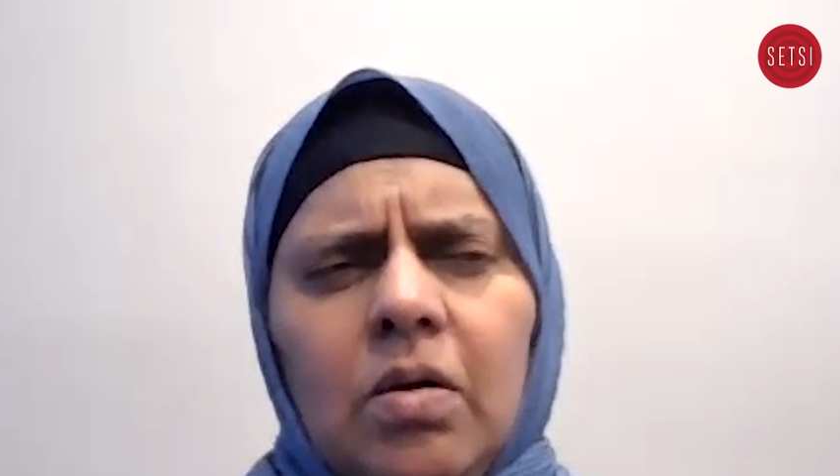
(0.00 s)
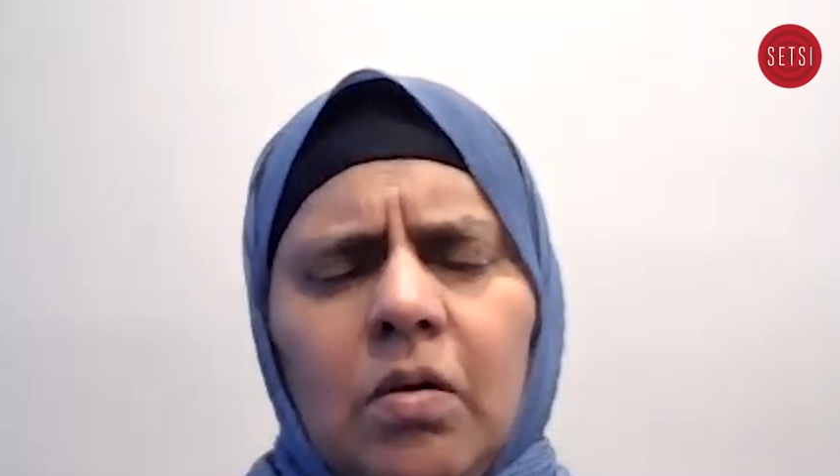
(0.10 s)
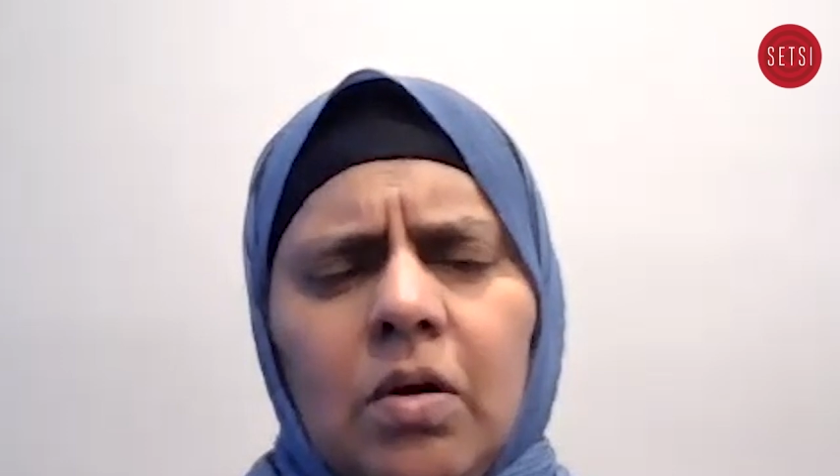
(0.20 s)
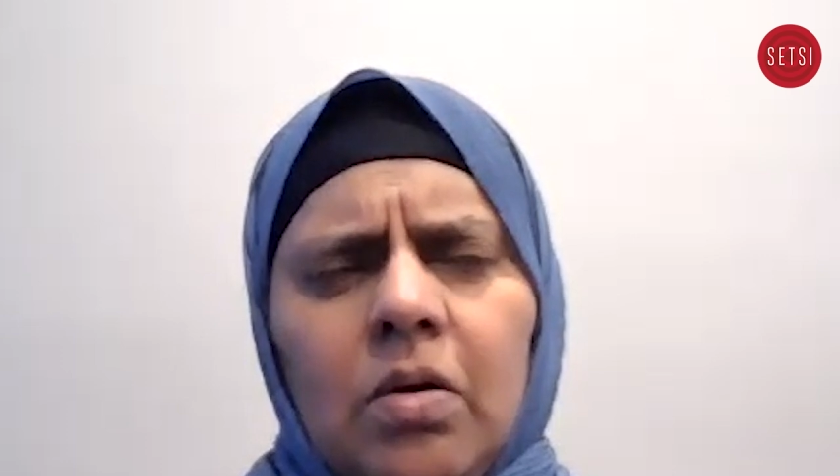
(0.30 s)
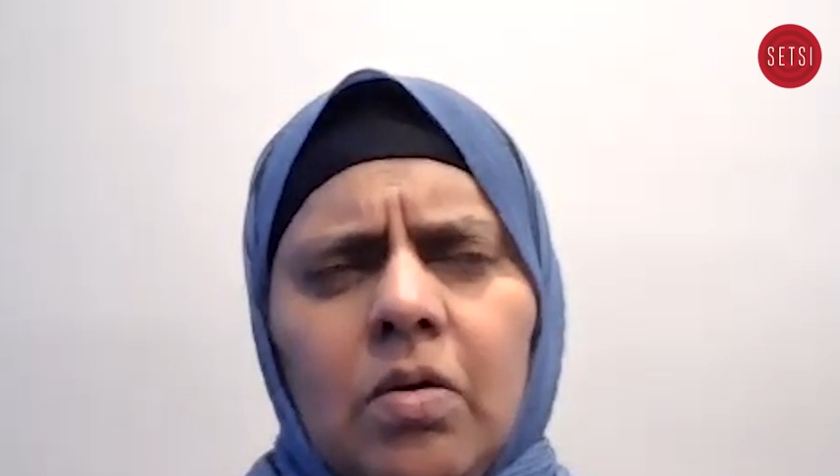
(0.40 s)

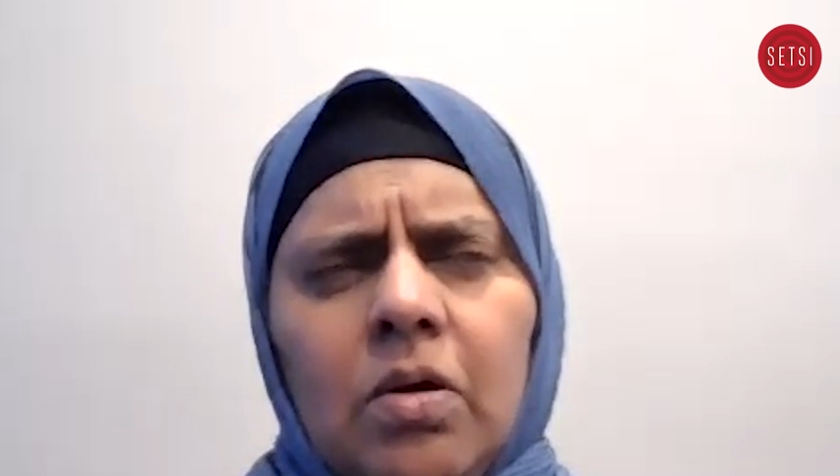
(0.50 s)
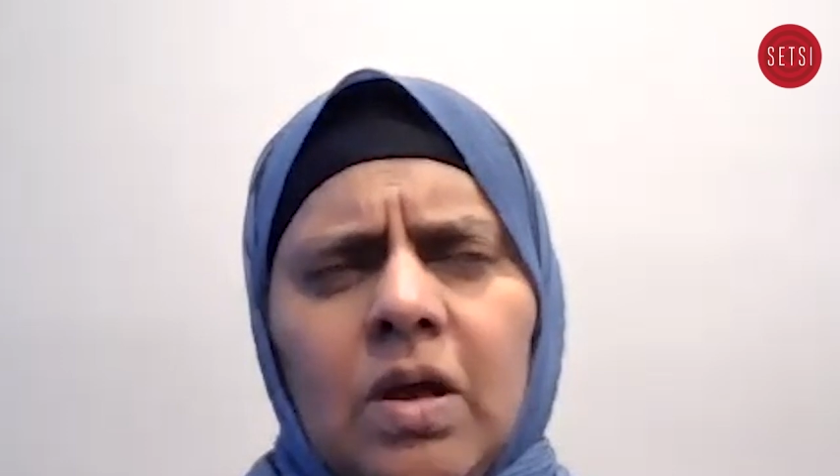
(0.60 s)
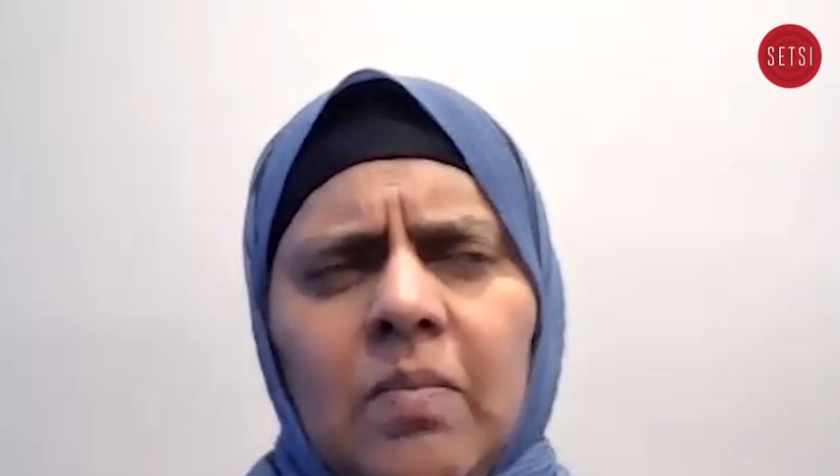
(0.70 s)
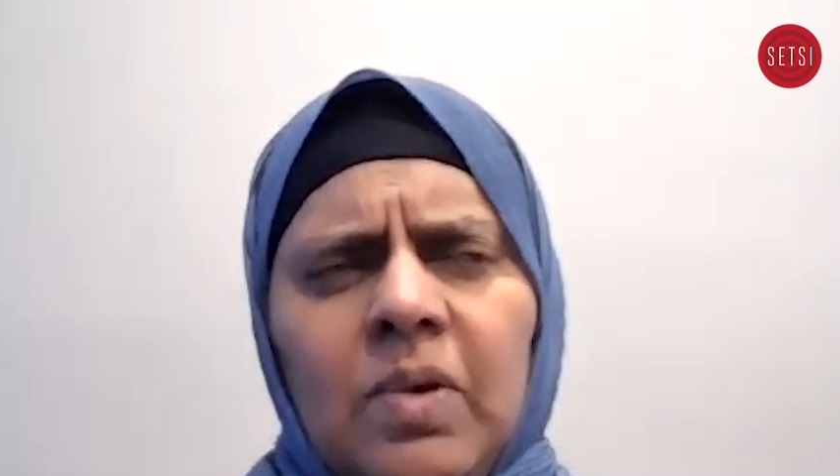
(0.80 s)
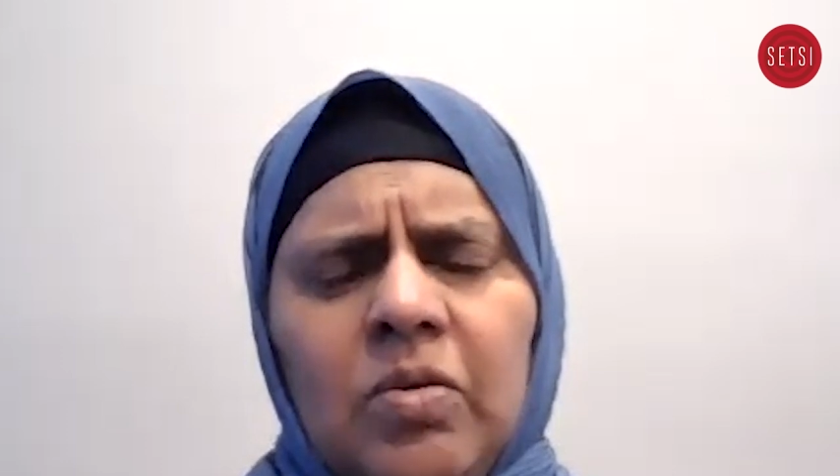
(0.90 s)

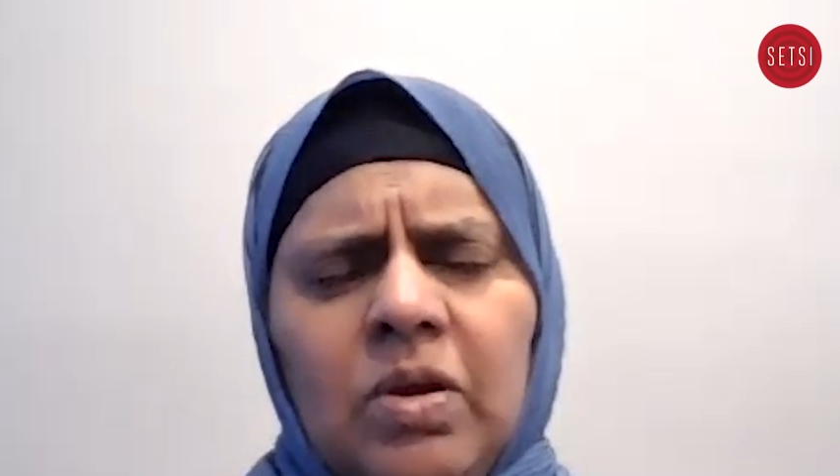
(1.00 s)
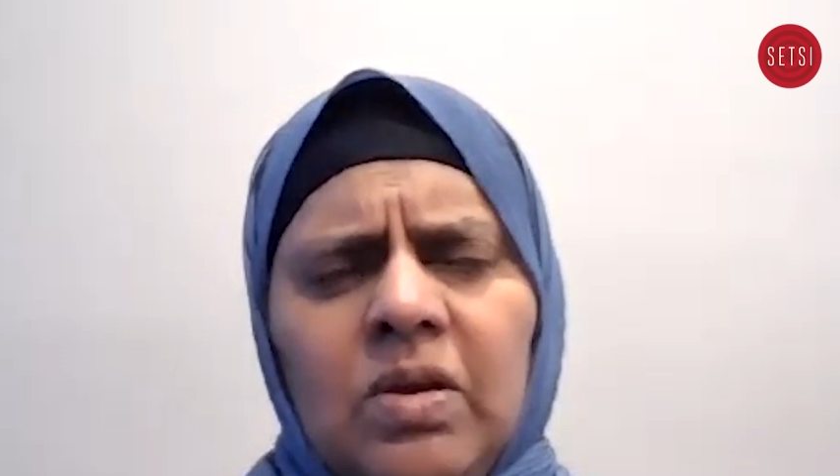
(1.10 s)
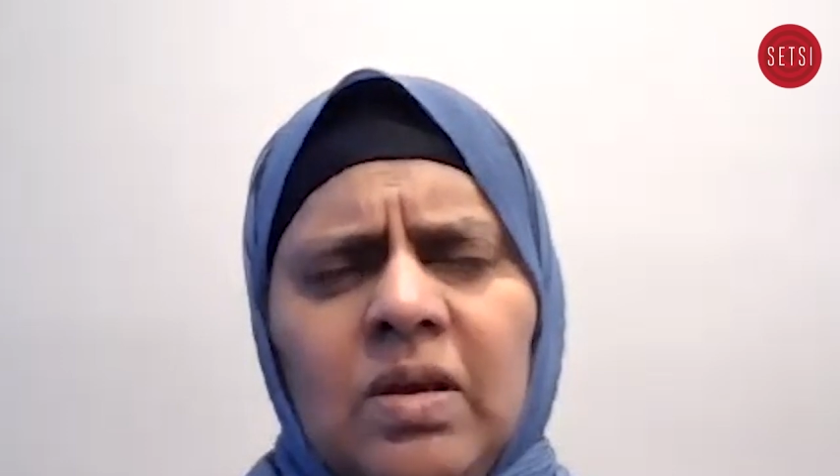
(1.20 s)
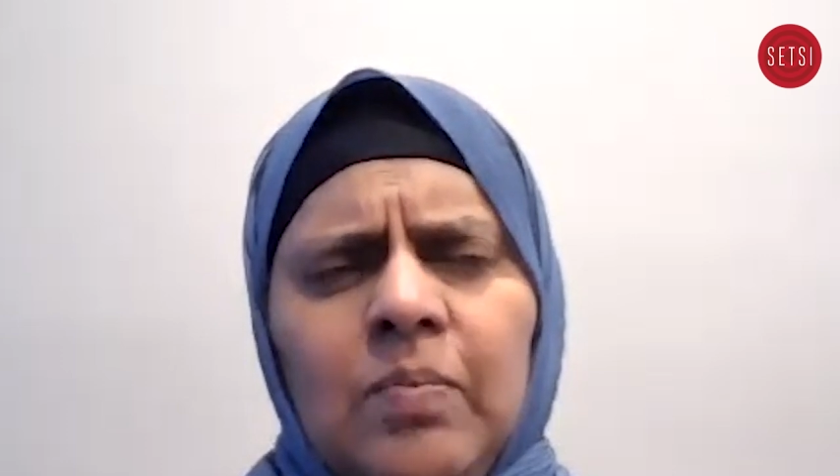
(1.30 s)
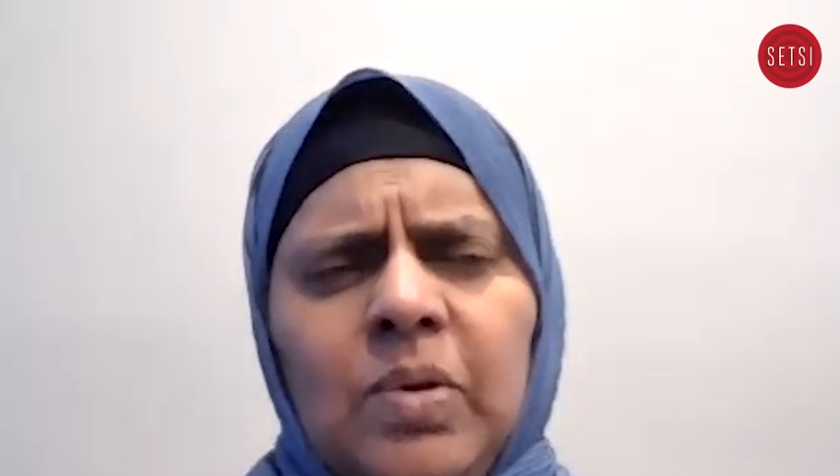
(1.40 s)
or community